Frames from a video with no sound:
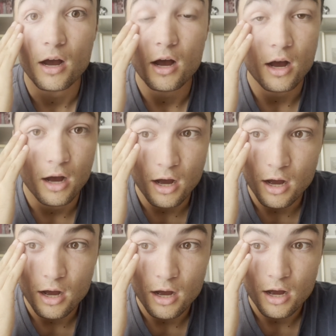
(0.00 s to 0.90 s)

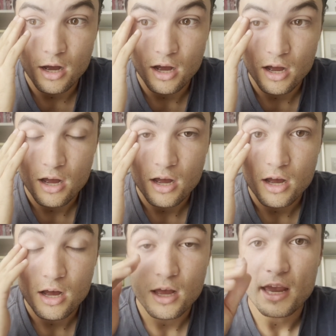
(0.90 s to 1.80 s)
[no speech]